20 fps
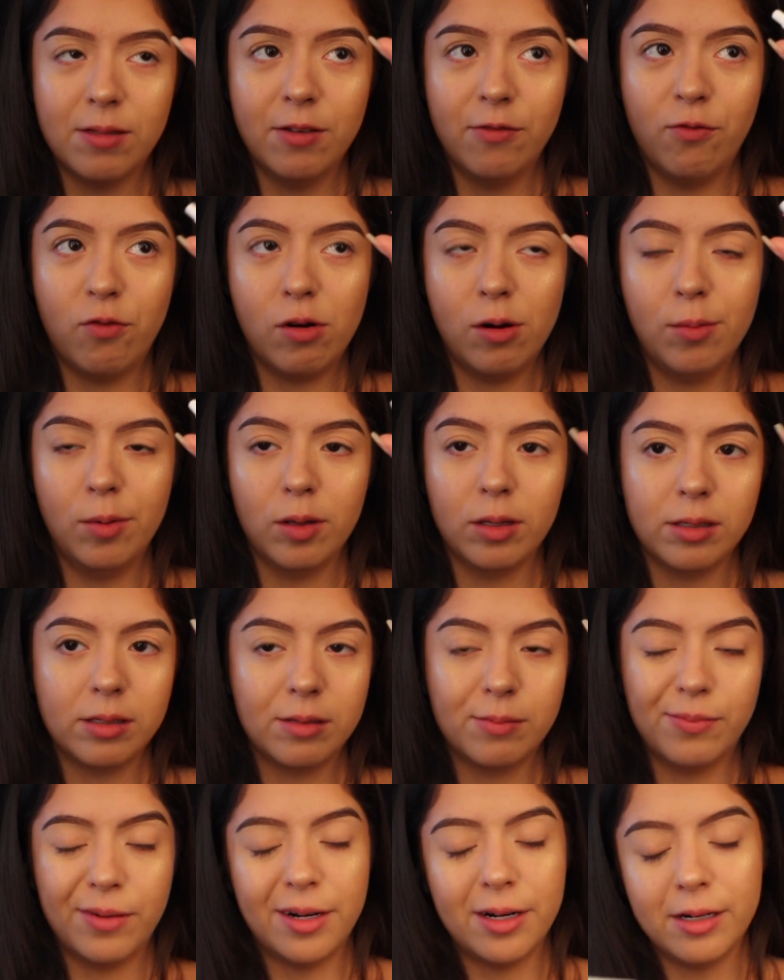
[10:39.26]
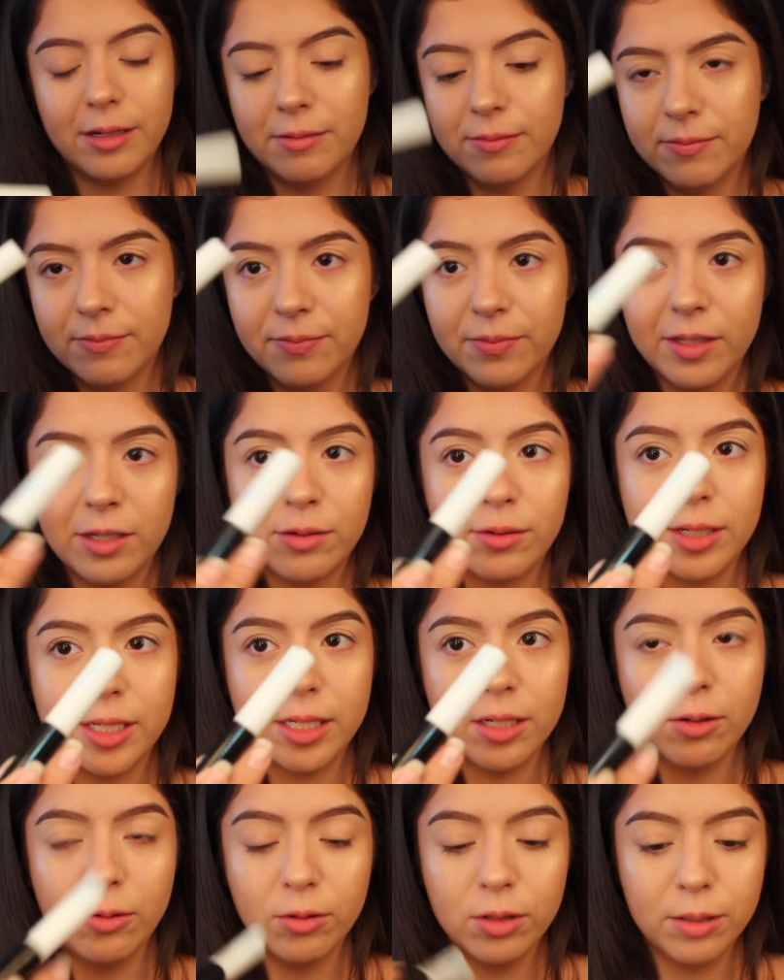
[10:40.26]
the formula is better. This one
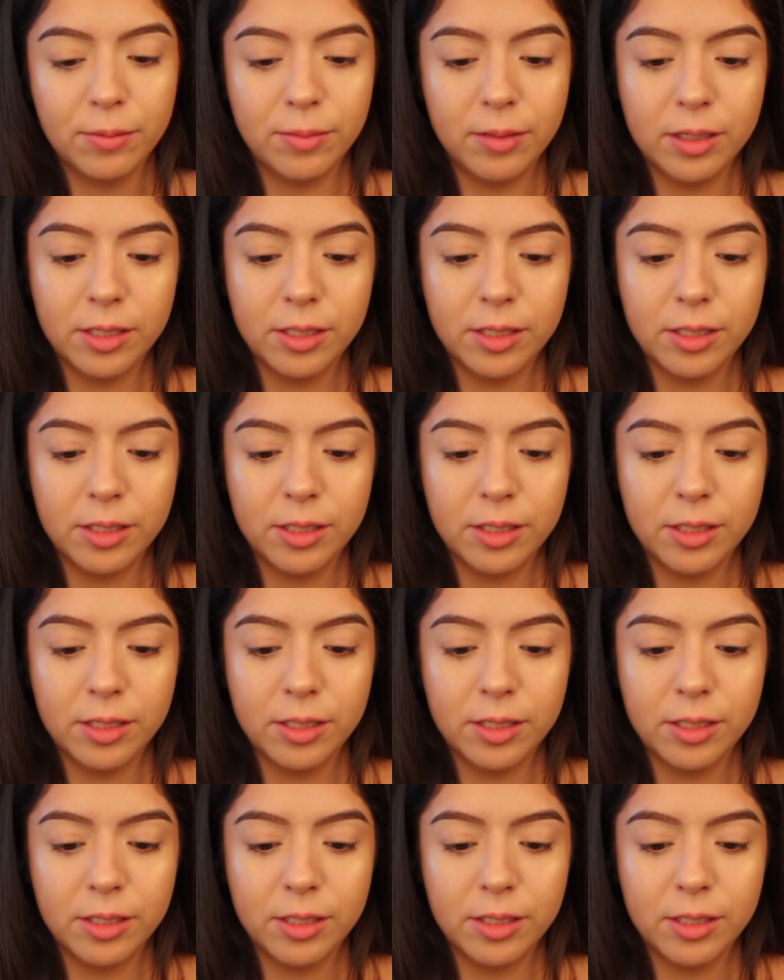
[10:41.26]
doesn't hold up